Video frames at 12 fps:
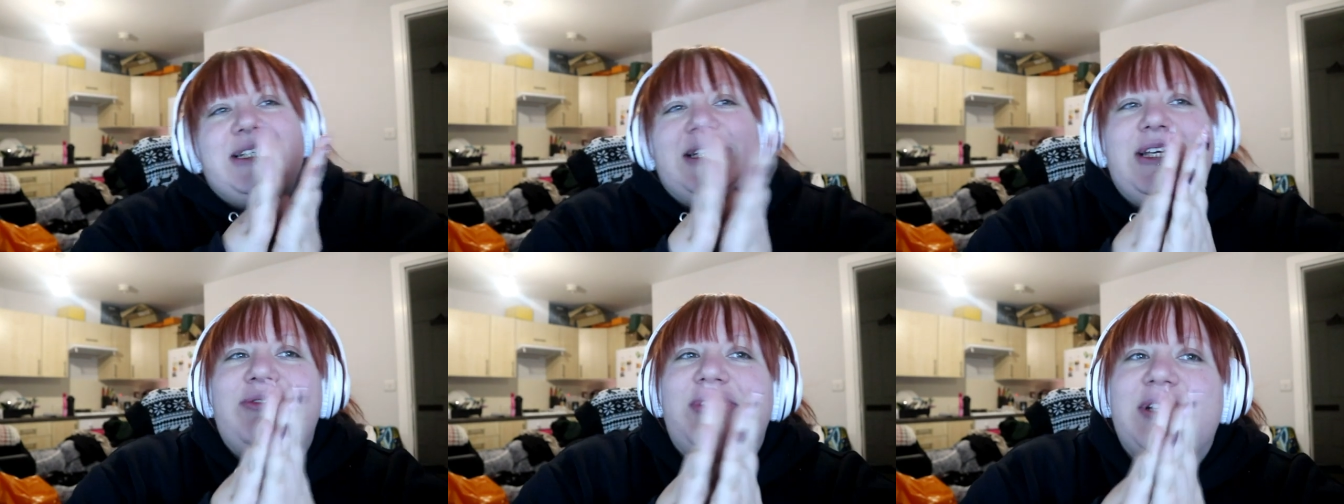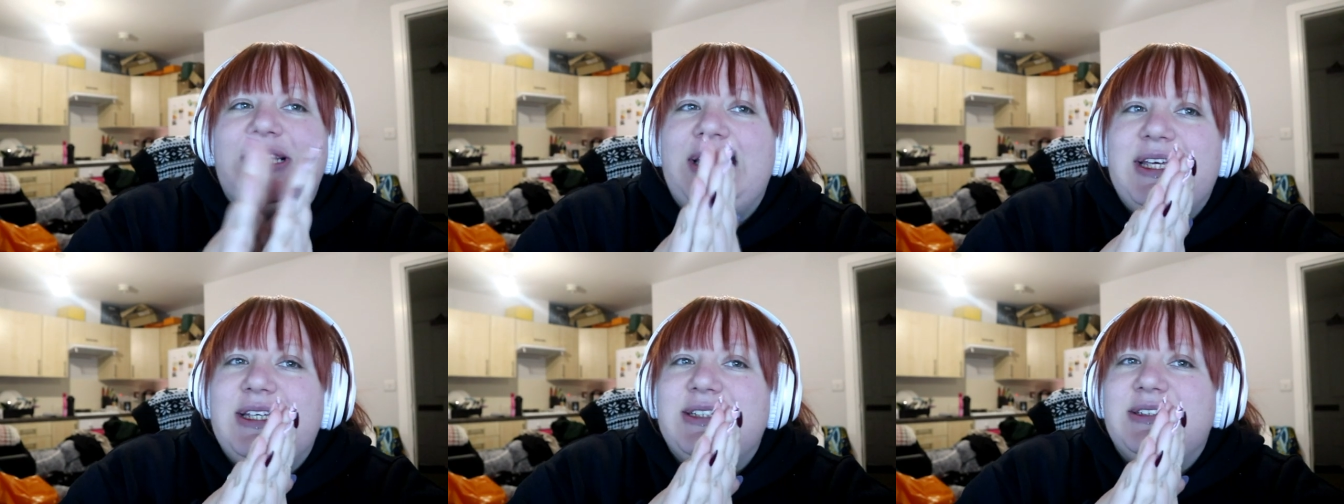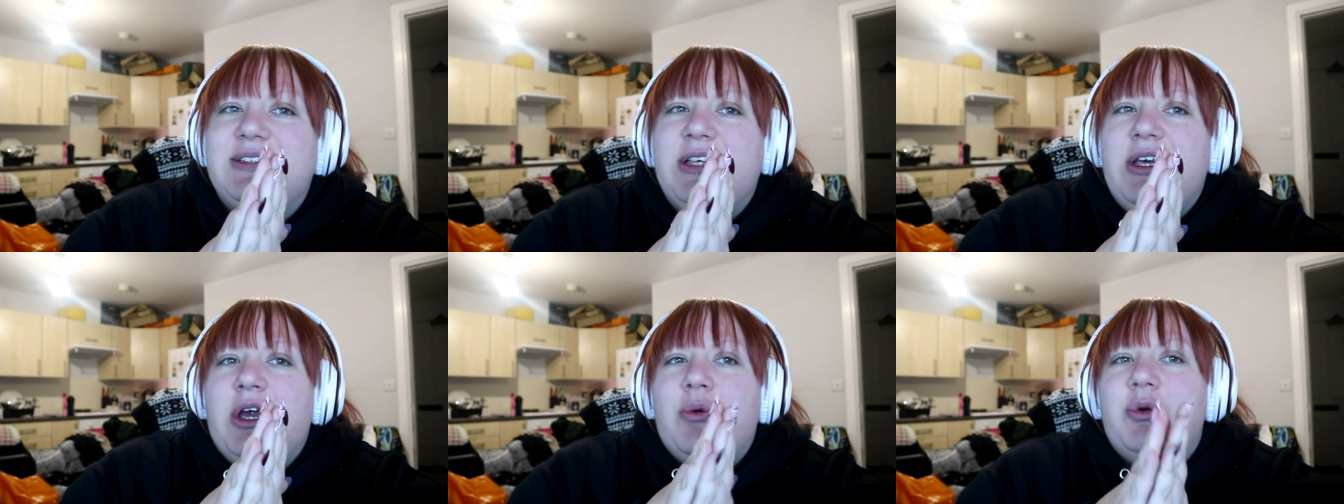He really is.
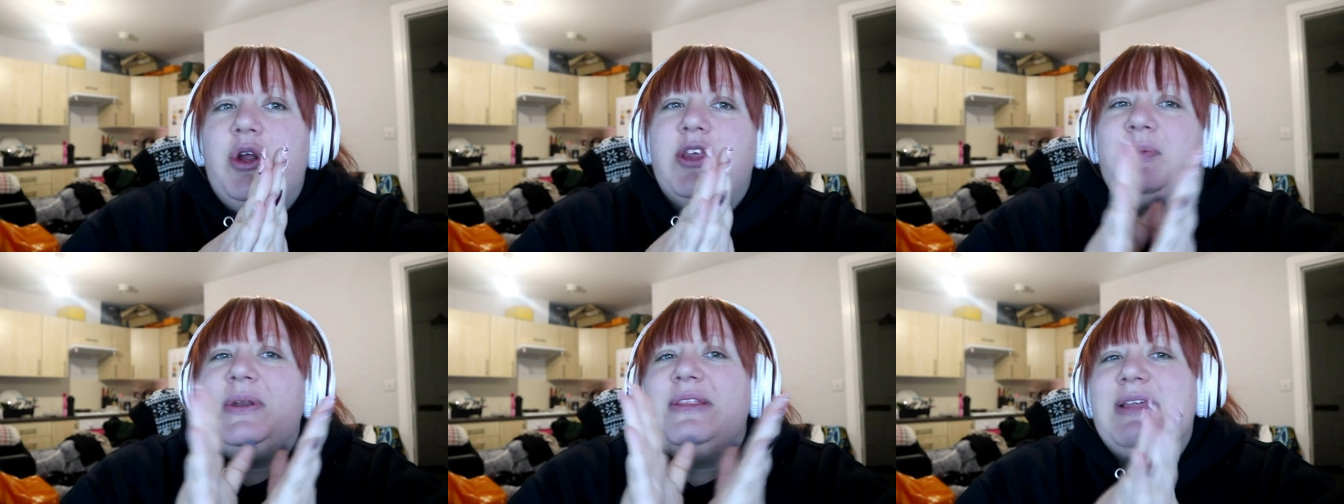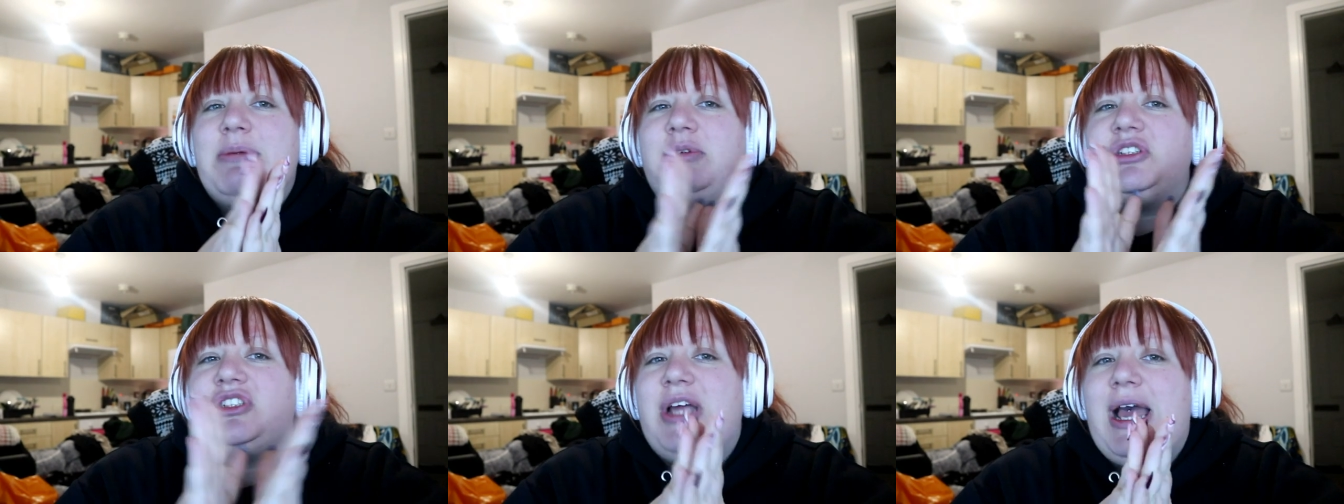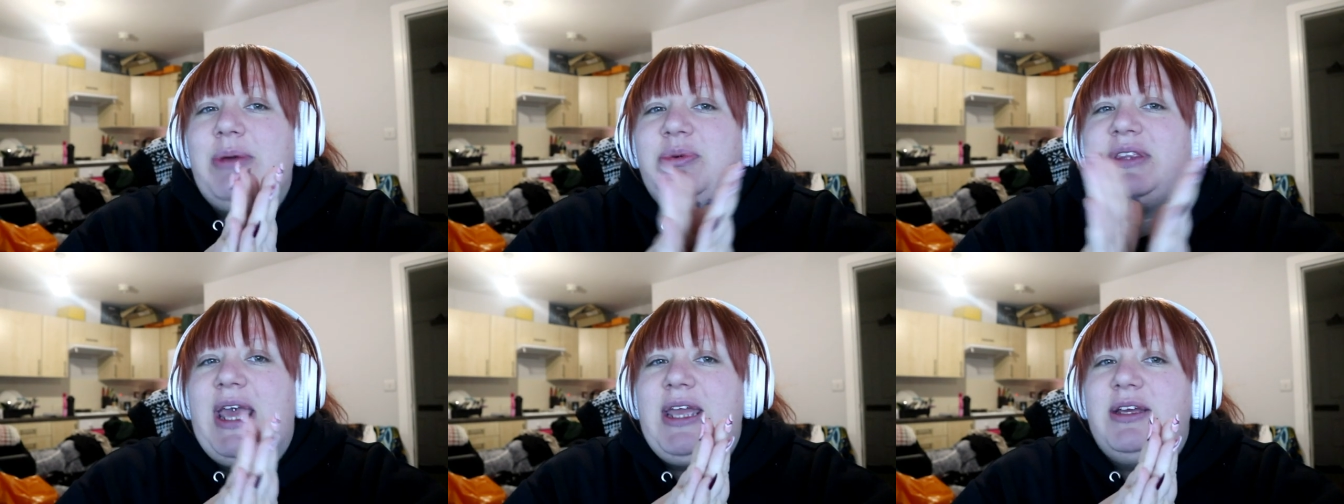We're not spending that much time
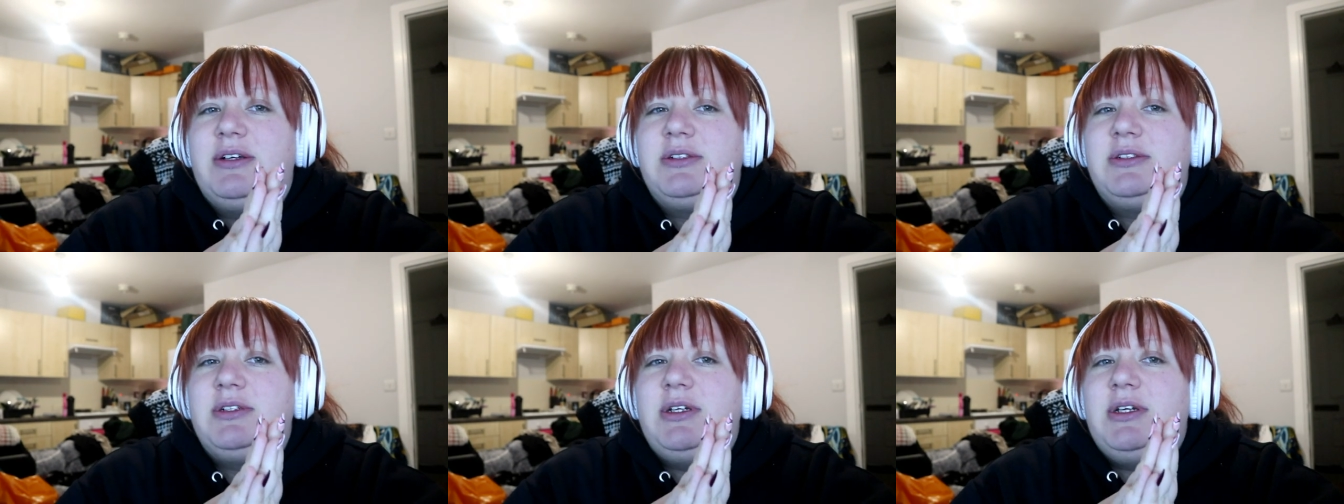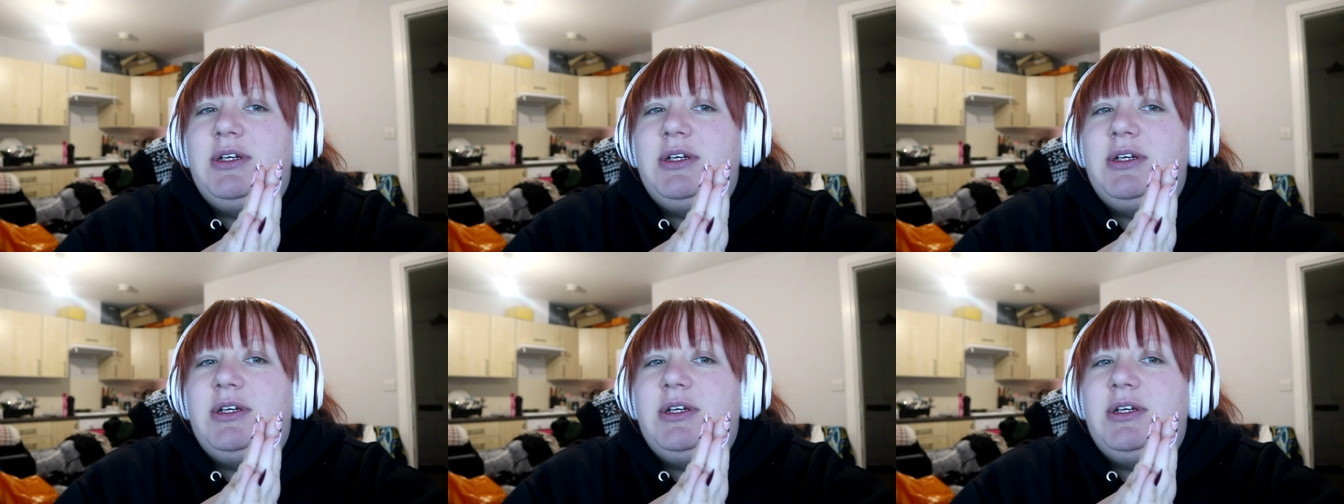with Gale.